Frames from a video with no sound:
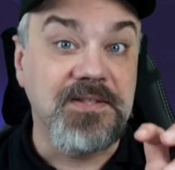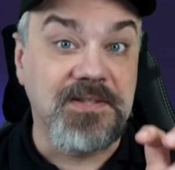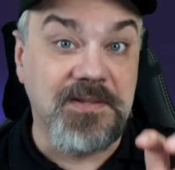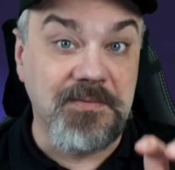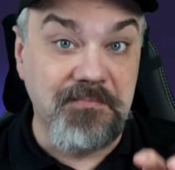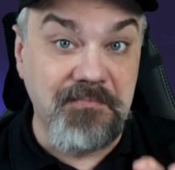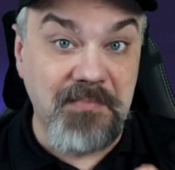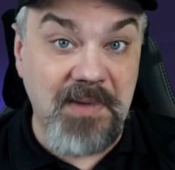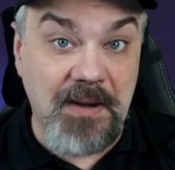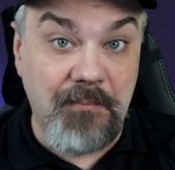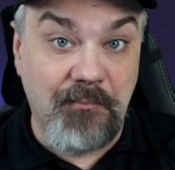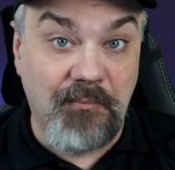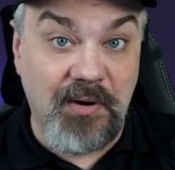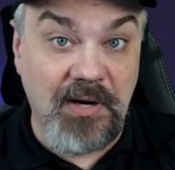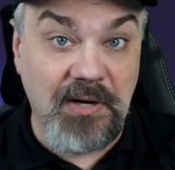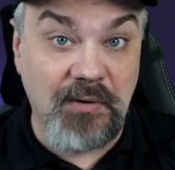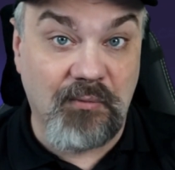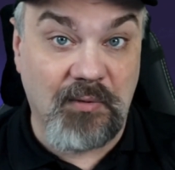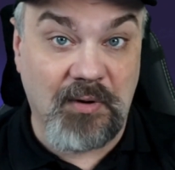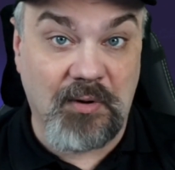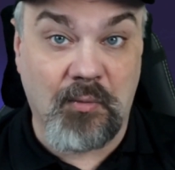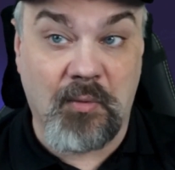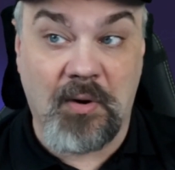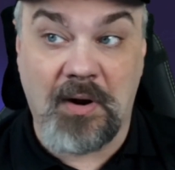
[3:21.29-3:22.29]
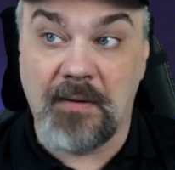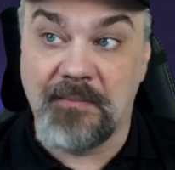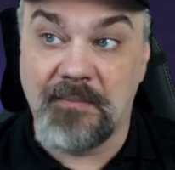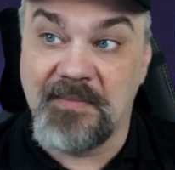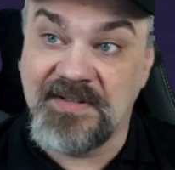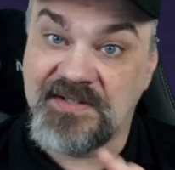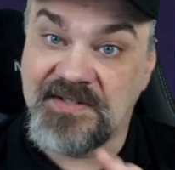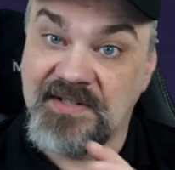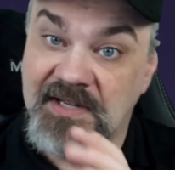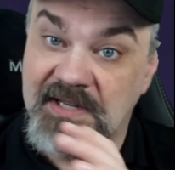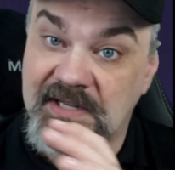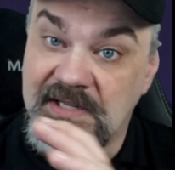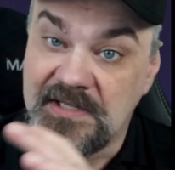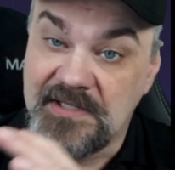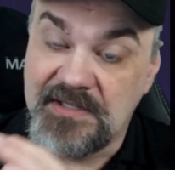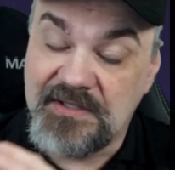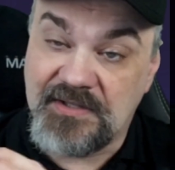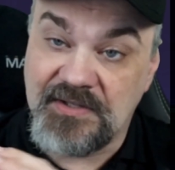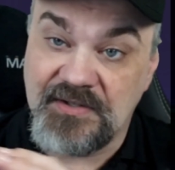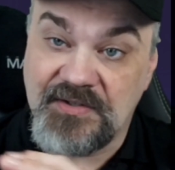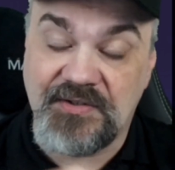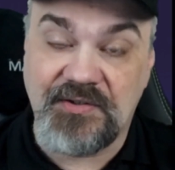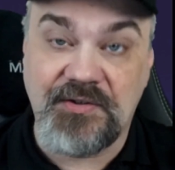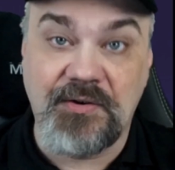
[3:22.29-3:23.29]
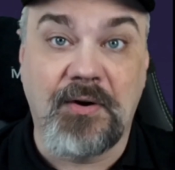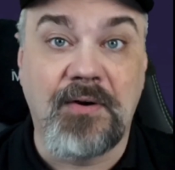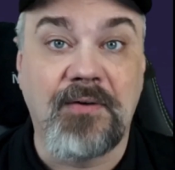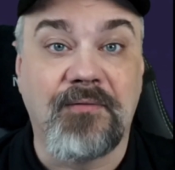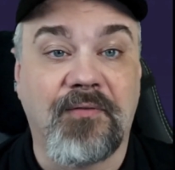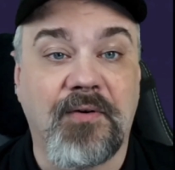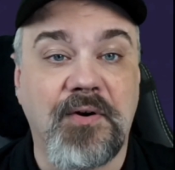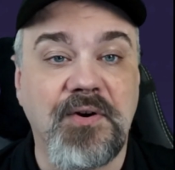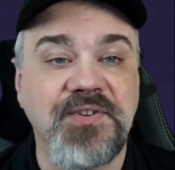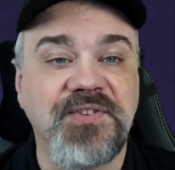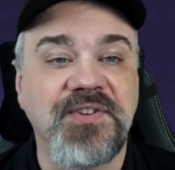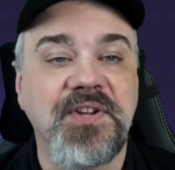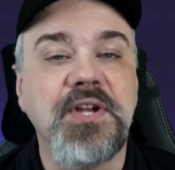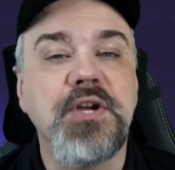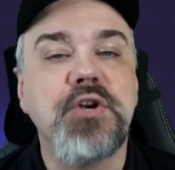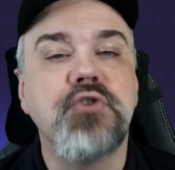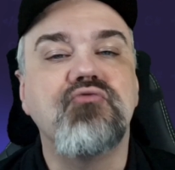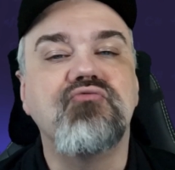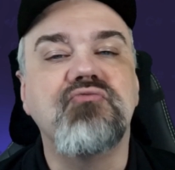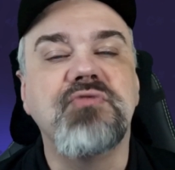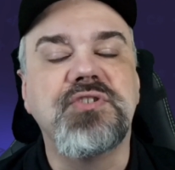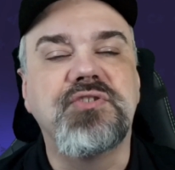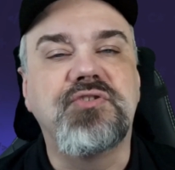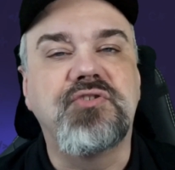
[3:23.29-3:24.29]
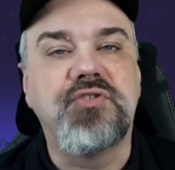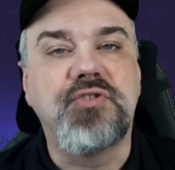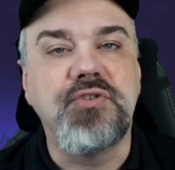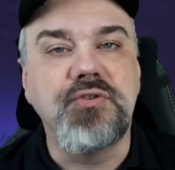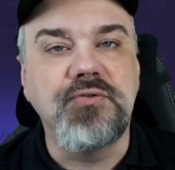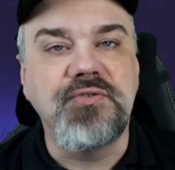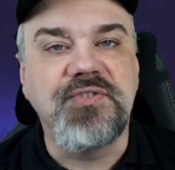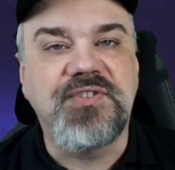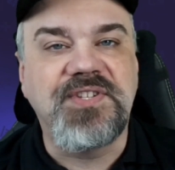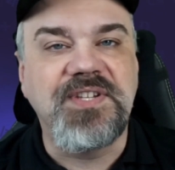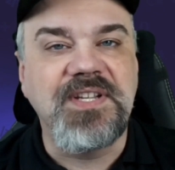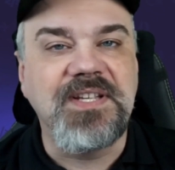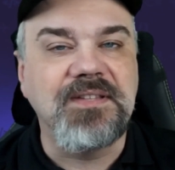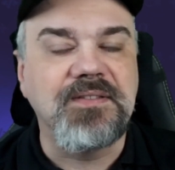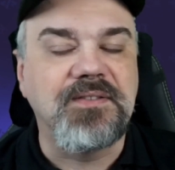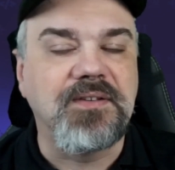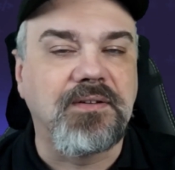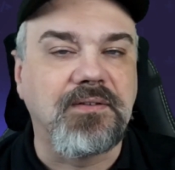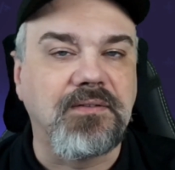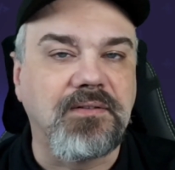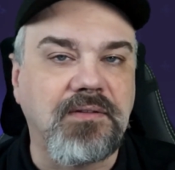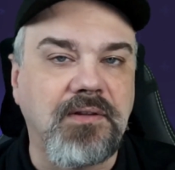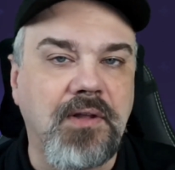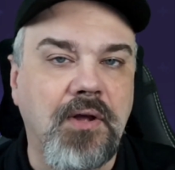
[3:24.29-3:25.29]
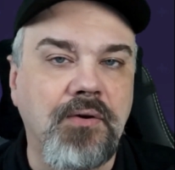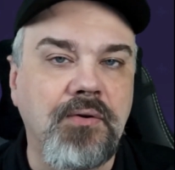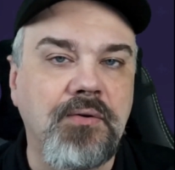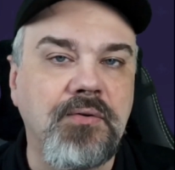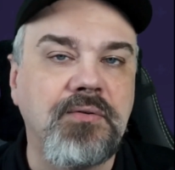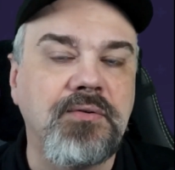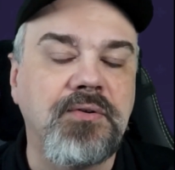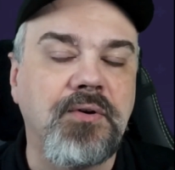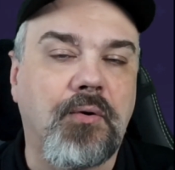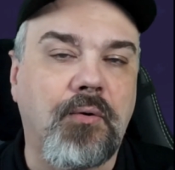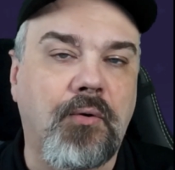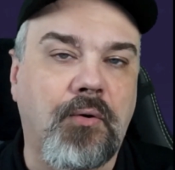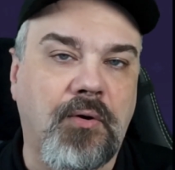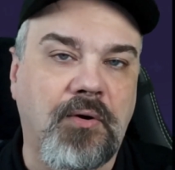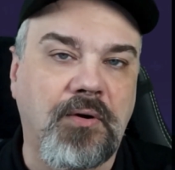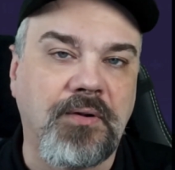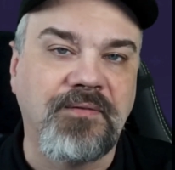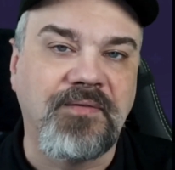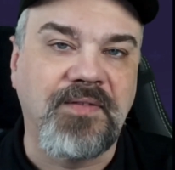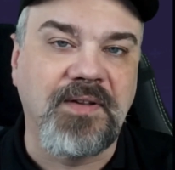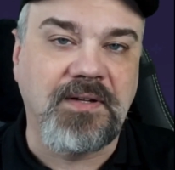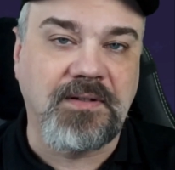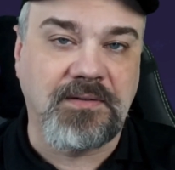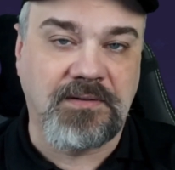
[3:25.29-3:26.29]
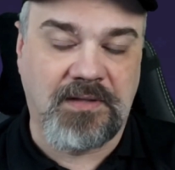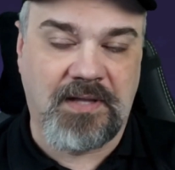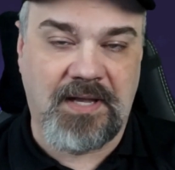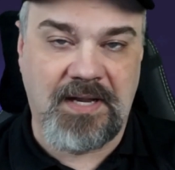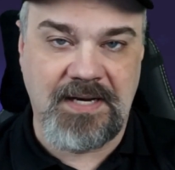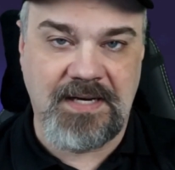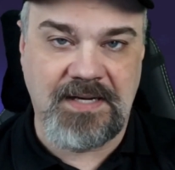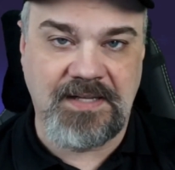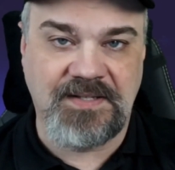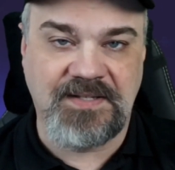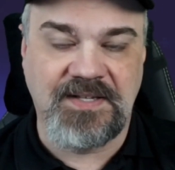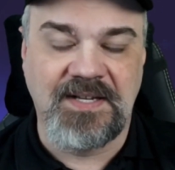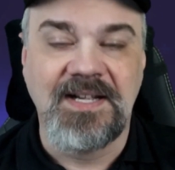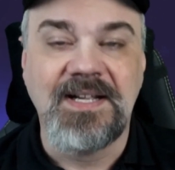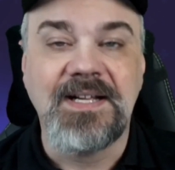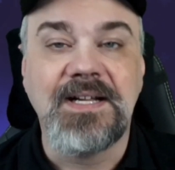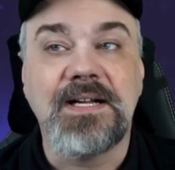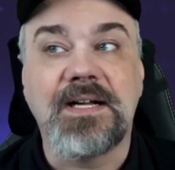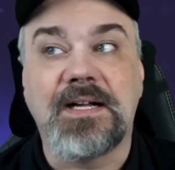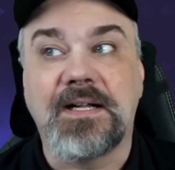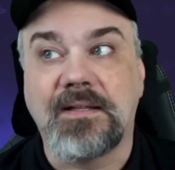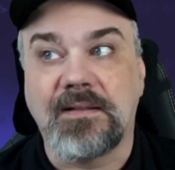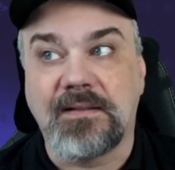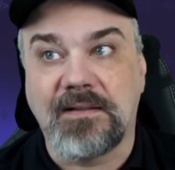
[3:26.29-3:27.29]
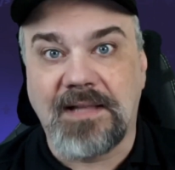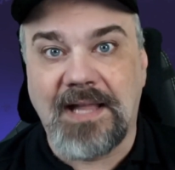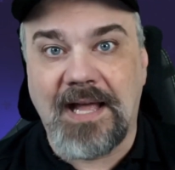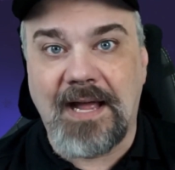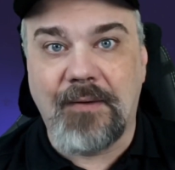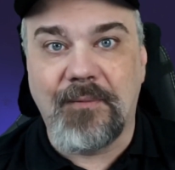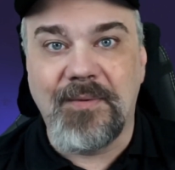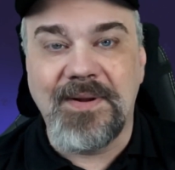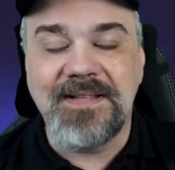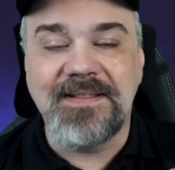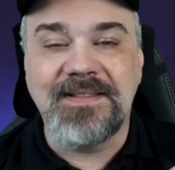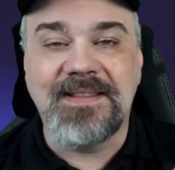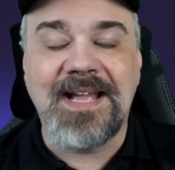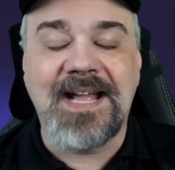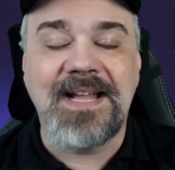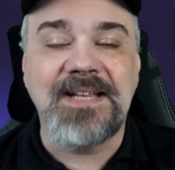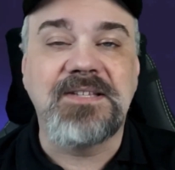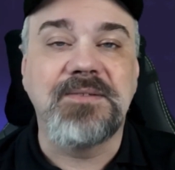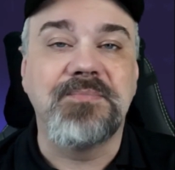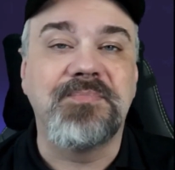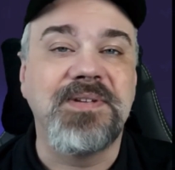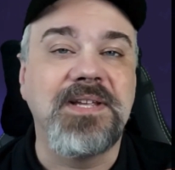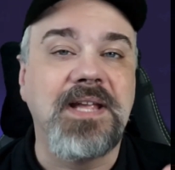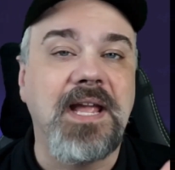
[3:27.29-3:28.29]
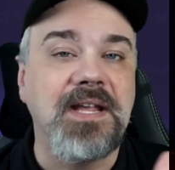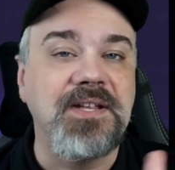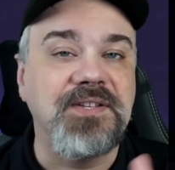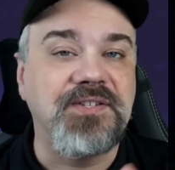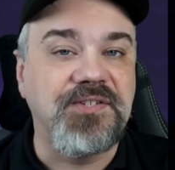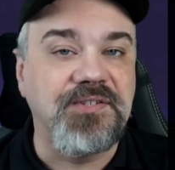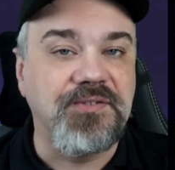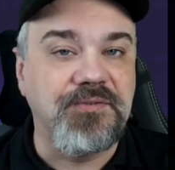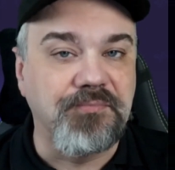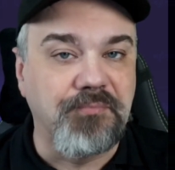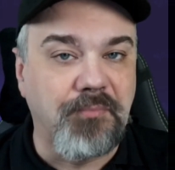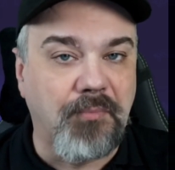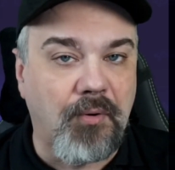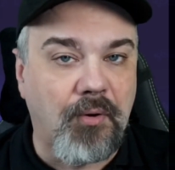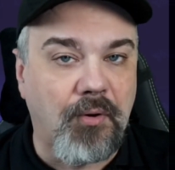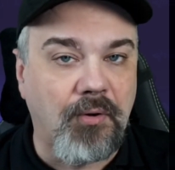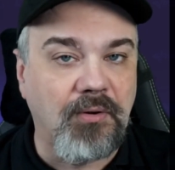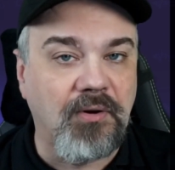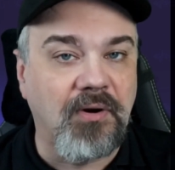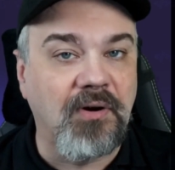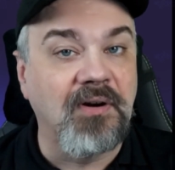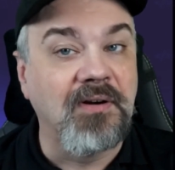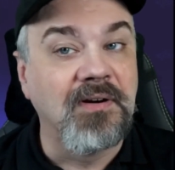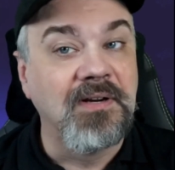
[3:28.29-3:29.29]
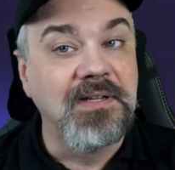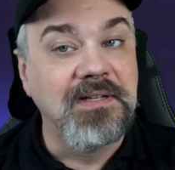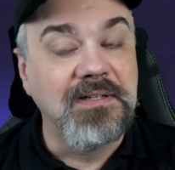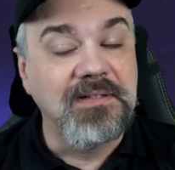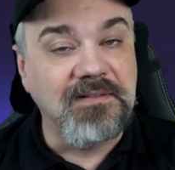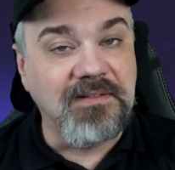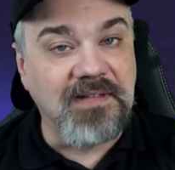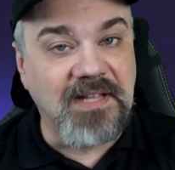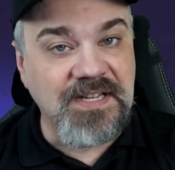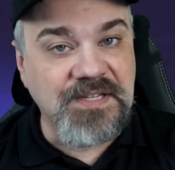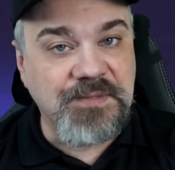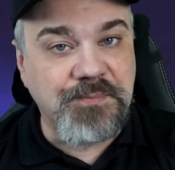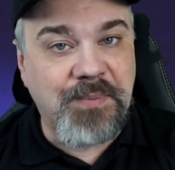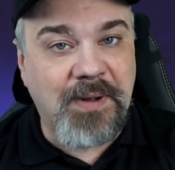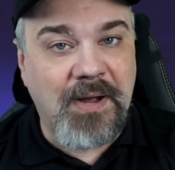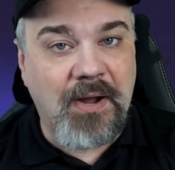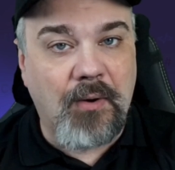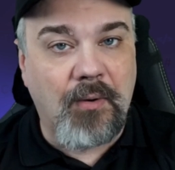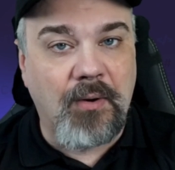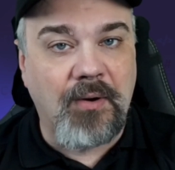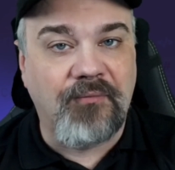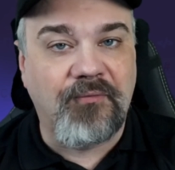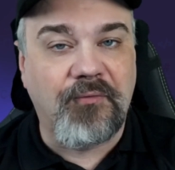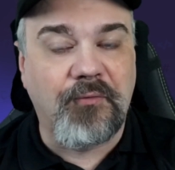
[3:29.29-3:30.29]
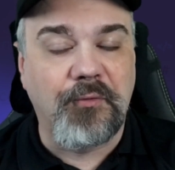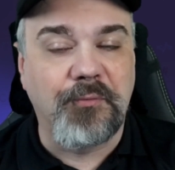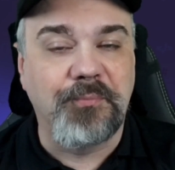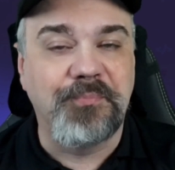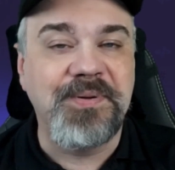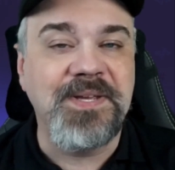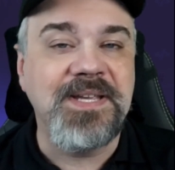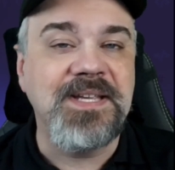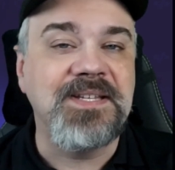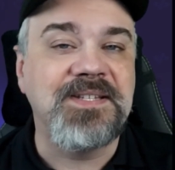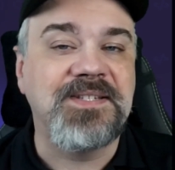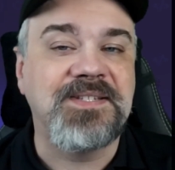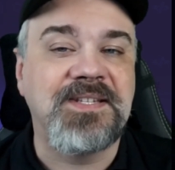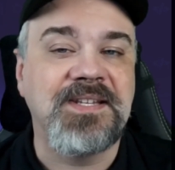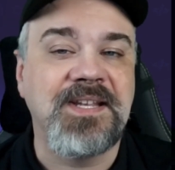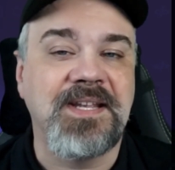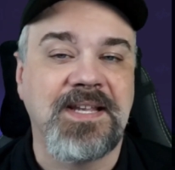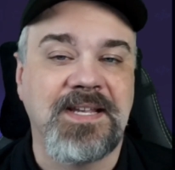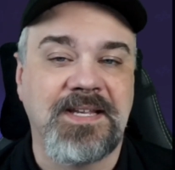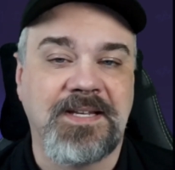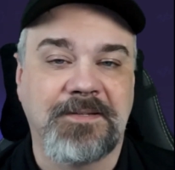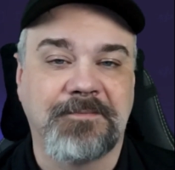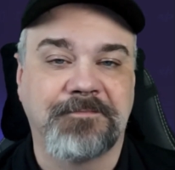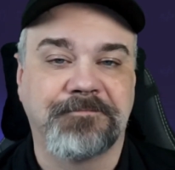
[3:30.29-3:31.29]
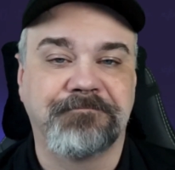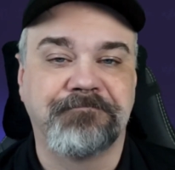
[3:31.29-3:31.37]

the memory requirements, to servers, reducing the load on the clients, allowing that to be a smaller, less powerful PC.